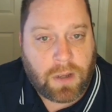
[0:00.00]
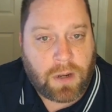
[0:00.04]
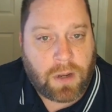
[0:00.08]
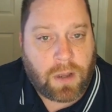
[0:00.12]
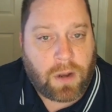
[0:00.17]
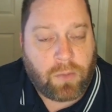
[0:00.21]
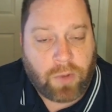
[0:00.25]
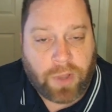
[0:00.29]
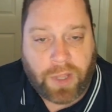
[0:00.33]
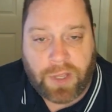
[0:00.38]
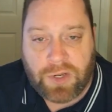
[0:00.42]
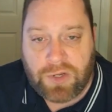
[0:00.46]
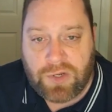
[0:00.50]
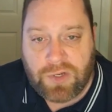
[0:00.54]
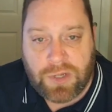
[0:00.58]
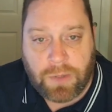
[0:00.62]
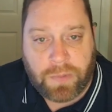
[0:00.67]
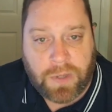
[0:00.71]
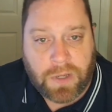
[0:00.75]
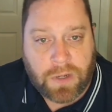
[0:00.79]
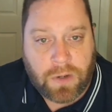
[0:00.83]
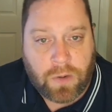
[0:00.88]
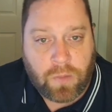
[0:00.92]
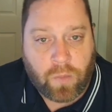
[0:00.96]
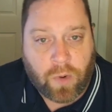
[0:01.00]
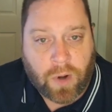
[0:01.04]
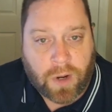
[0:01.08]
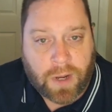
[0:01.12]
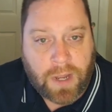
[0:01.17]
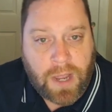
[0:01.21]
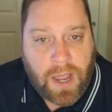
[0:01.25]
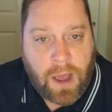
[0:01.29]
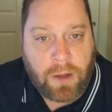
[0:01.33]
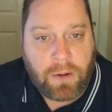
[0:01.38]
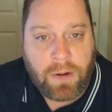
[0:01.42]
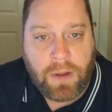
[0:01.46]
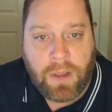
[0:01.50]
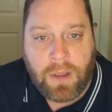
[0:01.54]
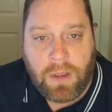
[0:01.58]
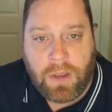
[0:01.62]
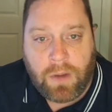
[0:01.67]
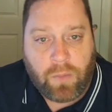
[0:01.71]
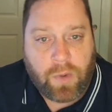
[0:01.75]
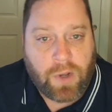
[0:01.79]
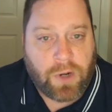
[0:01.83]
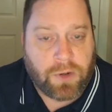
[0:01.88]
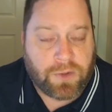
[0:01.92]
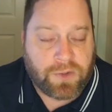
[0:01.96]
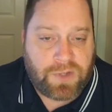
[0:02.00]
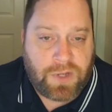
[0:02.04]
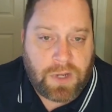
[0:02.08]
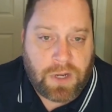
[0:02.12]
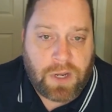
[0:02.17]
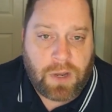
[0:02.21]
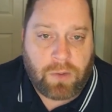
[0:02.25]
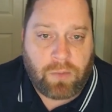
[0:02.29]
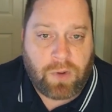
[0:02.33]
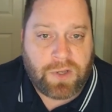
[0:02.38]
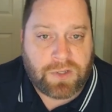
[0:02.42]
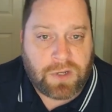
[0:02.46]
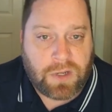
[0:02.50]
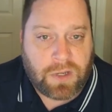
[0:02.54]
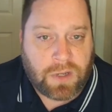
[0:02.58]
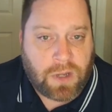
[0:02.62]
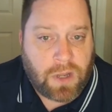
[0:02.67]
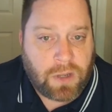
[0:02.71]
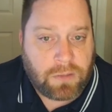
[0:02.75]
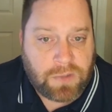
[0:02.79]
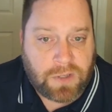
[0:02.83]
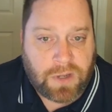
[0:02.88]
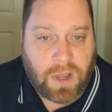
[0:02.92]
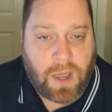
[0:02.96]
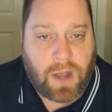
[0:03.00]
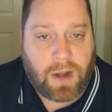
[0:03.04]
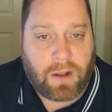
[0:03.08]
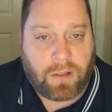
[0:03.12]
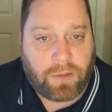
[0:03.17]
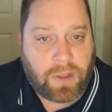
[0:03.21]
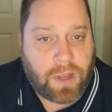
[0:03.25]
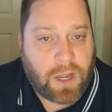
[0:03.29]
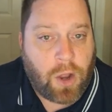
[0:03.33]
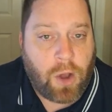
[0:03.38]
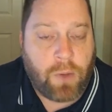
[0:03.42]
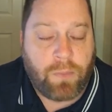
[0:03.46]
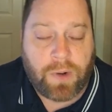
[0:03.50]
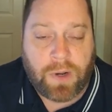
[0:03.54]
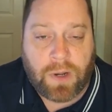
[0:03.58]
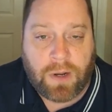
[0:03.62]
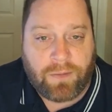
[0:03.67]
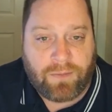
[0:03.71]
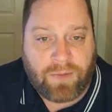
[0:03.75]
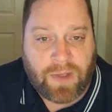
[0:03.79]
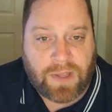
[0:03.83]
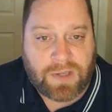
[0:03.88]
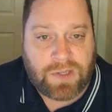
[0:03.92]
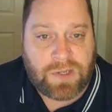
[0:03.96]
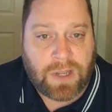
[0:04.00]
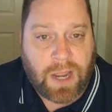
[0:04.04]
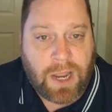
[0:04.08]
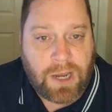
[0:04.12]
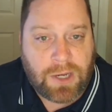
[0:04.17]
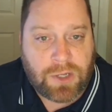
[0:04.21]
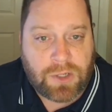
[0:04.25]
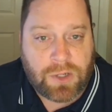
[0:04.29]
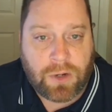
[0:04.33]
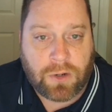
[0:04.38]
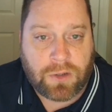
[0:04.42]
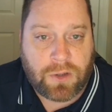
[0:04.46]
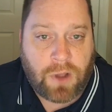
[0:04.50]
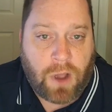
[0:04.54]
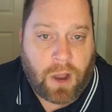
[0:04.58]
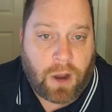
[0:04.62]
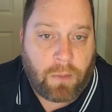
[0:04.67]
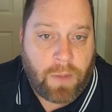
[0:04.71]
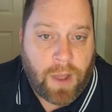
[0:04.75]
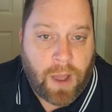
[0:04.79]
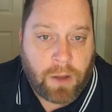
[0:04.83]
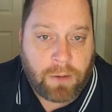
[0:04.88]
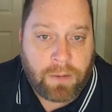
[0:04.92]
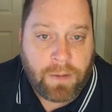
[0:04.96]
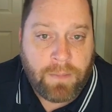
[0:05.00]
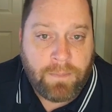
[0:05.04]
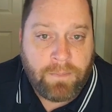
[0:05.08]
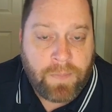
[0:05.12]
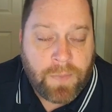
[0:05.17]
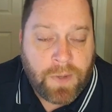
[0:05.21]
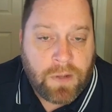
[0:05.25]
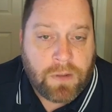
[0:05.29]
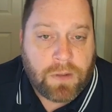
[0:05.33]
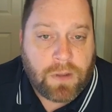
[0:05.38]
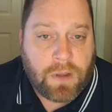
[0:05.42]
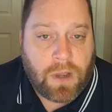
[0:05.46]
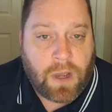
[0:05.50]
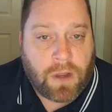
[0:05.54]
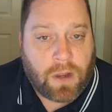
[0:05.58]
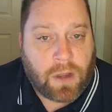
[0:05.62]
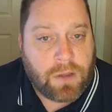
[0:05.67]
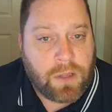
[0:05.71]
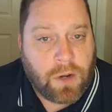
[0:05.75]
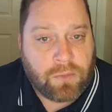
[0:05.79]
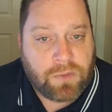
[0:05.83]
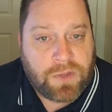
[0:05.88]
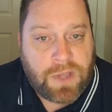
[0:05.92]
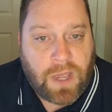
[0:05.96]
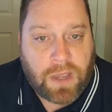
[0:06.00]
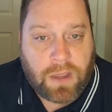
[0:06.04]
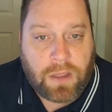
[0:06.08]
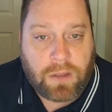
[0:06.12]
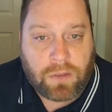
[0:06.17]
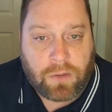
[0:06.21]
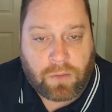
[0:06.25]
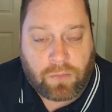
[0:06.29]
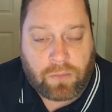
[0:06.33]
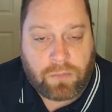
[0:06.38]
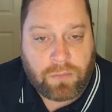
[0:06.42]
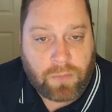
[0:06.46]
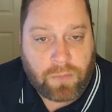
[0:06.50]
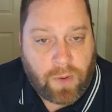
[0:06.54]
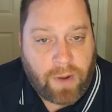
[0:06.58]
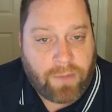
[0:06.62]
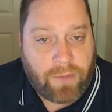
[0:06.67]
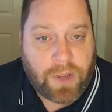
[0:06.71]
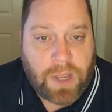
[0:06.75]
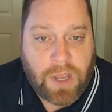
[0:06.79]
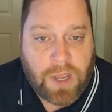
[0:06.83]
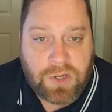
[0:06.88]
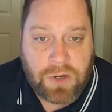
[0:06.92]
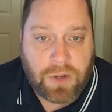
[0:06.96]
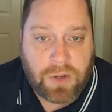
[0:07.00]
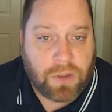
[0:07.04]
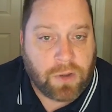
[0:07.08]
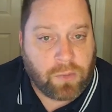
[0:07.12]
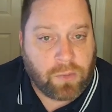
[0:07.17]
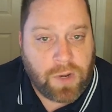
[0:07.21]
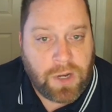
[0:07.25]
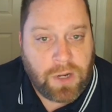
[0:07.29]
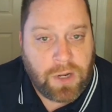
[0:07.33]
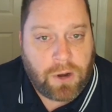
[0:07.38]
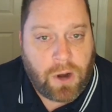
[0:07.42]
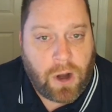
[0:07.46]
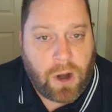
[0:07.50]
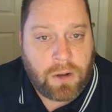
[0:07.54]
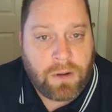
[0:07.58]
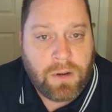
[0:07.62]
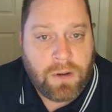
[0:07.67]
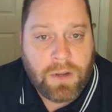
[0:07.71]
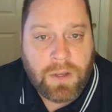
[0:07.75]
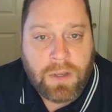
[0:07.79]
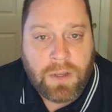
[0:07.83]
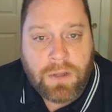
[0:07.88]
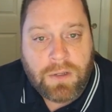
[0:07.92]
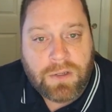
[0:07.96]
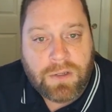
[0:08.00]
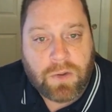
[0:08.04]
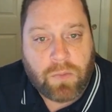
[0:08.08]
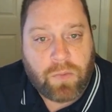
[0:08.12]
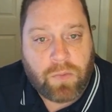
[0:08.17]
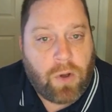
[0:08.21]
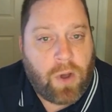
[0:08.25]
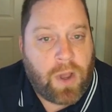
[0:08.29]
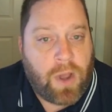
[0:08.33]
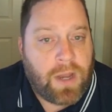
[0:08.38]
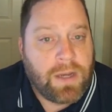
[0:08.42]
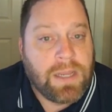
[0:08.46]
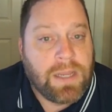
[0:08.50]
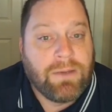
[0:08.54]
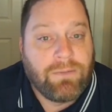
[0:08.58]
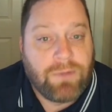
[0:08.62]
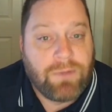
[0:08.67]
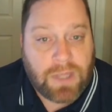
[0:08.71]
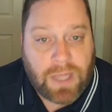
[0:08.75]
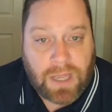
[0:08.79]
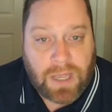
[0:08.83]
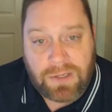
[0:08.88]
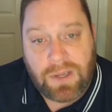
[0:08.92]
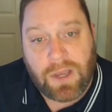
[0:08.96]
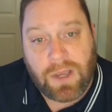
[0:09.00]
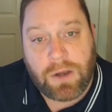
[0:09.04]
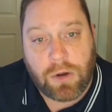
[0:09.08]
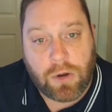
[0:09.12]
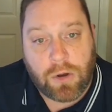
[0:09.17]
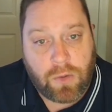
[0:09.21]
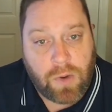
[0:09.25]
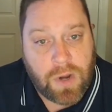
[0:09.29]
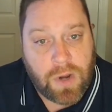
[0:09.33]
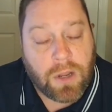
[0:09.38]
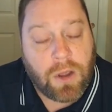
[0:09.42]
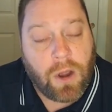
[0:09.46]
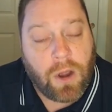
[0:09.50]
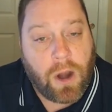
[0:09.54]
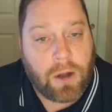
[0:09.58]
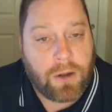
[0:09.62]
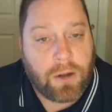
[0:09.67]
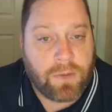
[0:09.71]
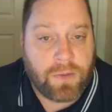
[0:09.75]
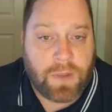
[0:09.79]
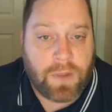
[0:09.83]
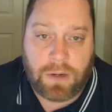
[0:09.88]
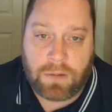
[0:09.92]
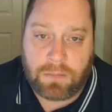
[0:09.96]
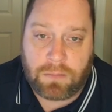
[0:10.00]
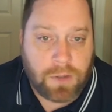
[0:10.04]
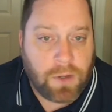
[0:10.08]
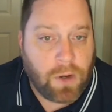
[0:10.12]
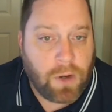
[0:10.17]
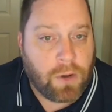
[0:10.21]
relationship that didn't work out. We don't see any reason to kind of open an investigation or talk about, taking the revocation of the green card. So we'll go ahead and give you that 10-year green card, and then,